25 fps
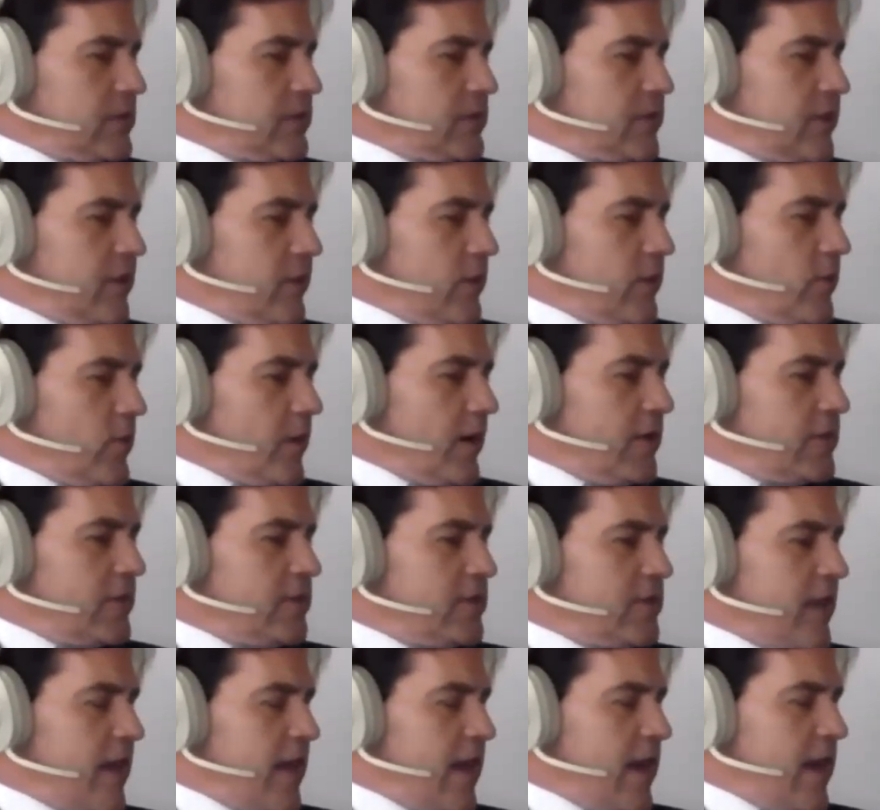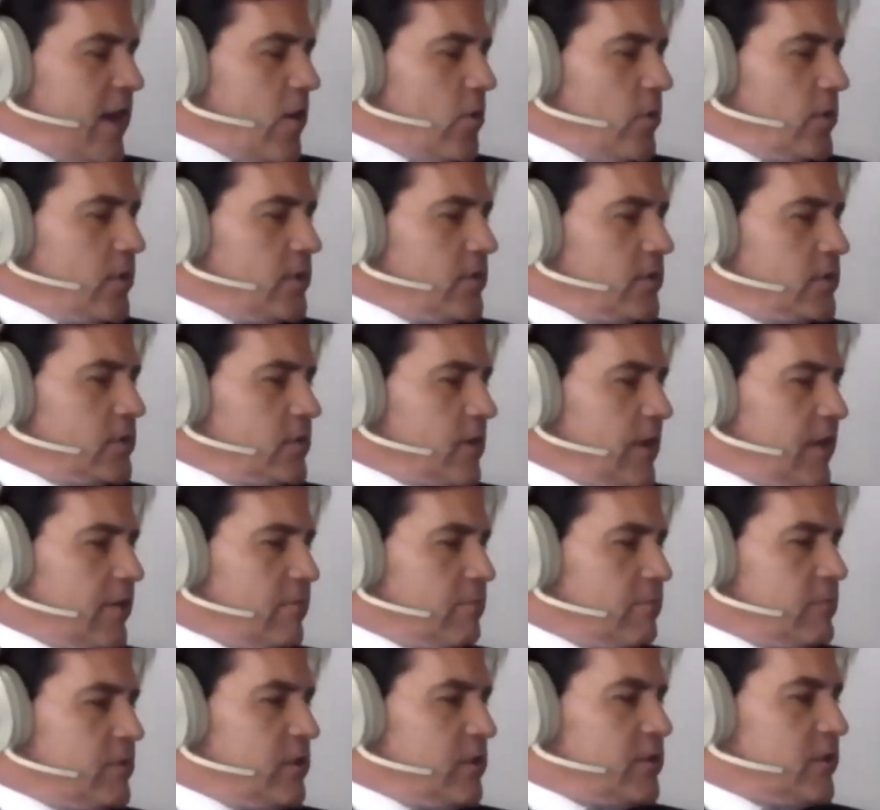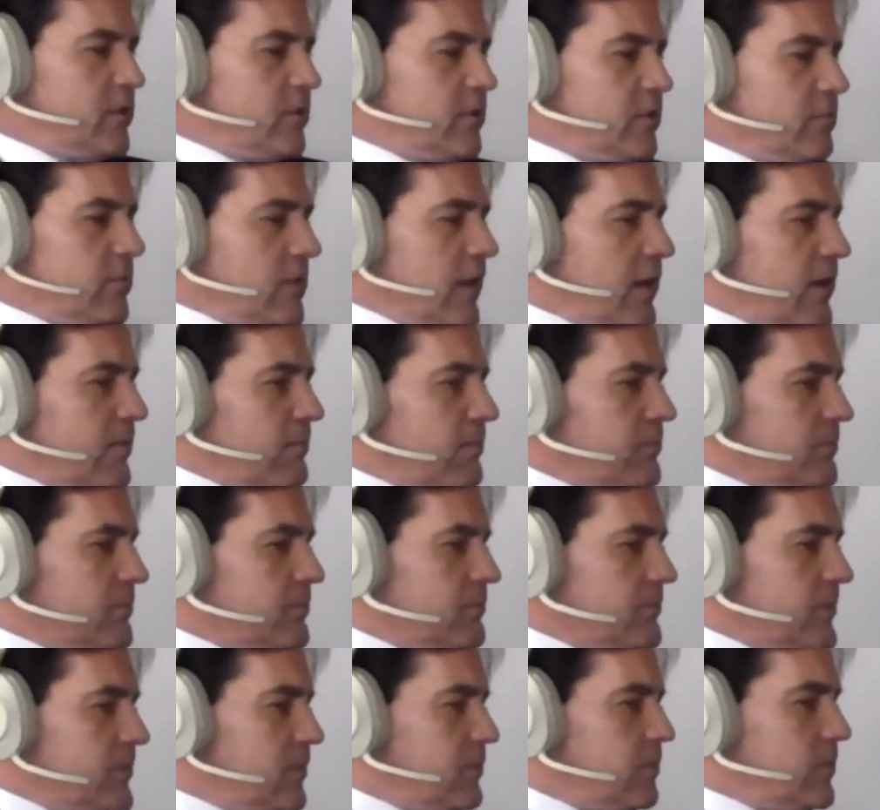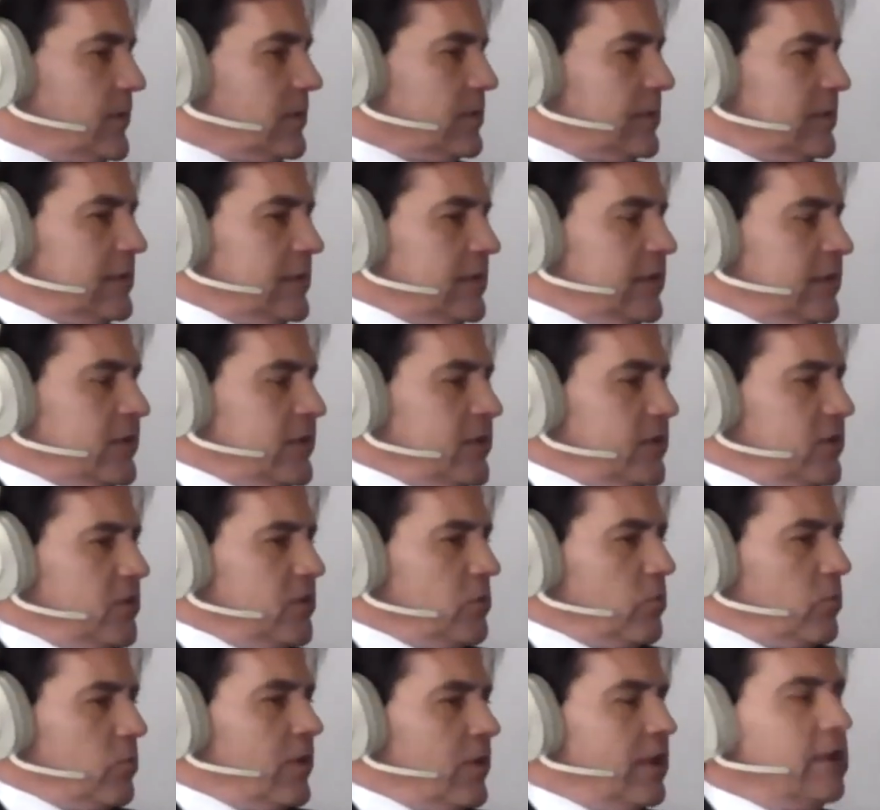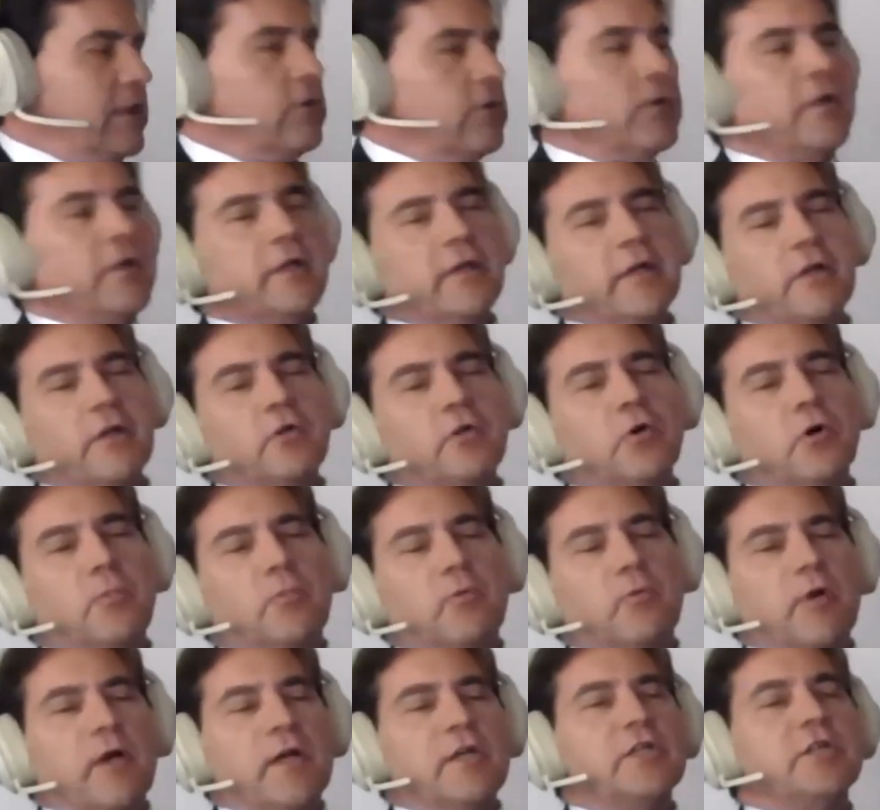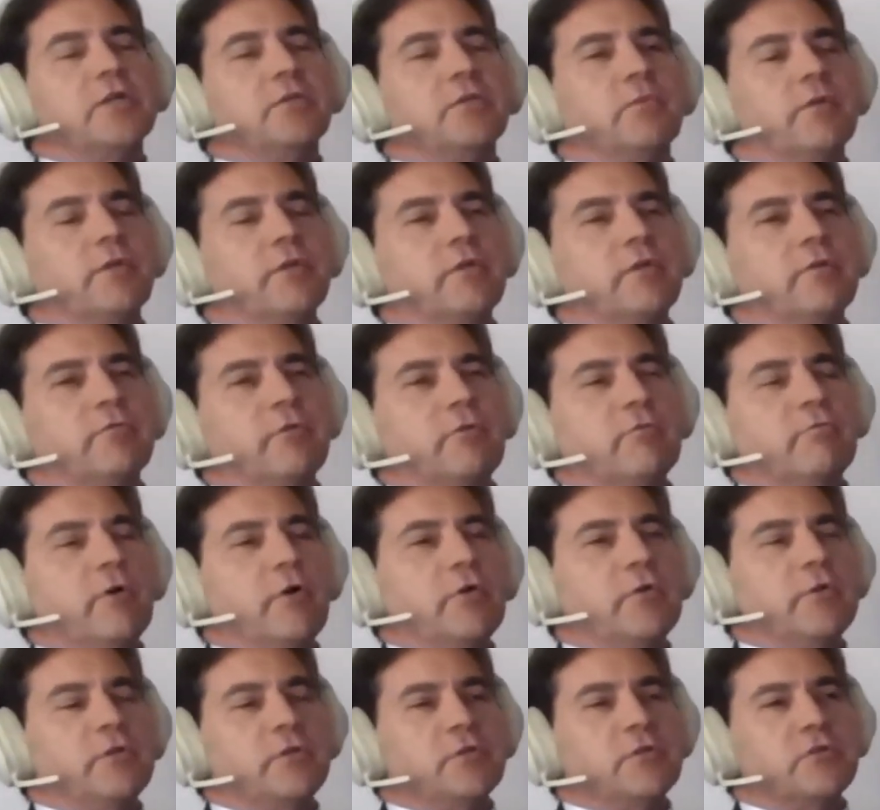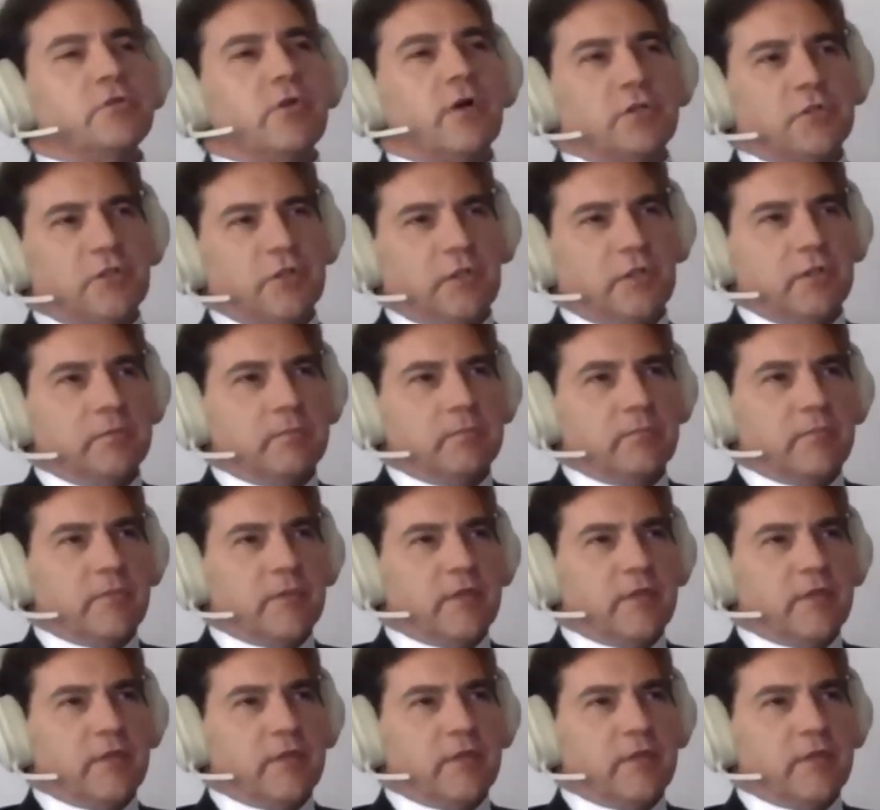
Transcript: so a DAO is well, you're really looking at a corporation with a different voting structure.